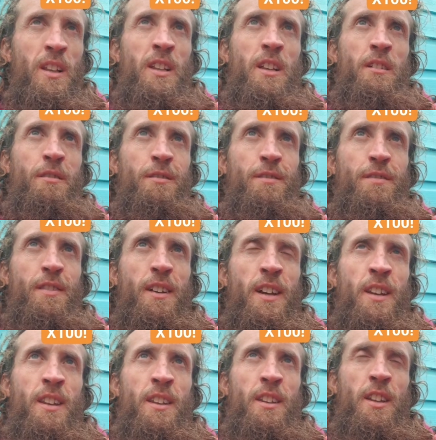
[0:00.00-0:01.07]
we can live
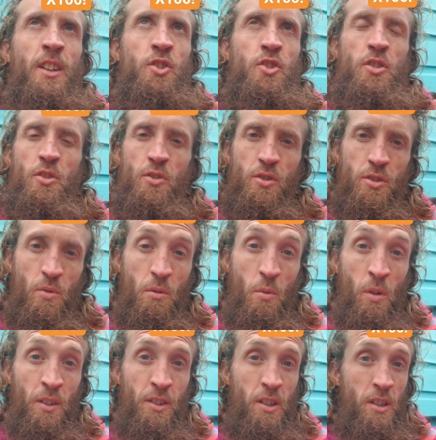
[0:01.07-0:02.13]
and, and choose
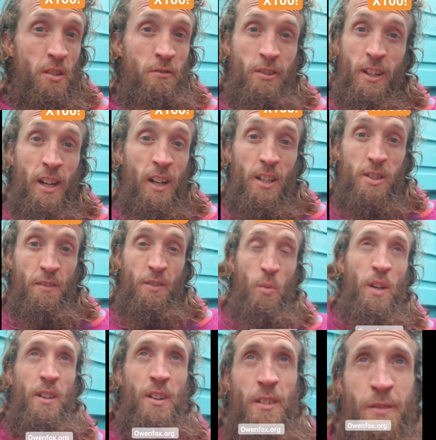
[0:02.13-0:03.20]
what we want, regardless
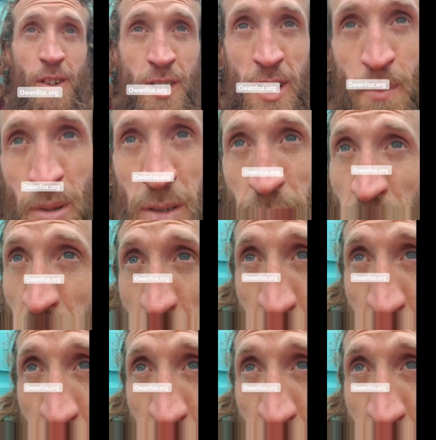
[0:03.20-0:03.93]
of the weather. For example,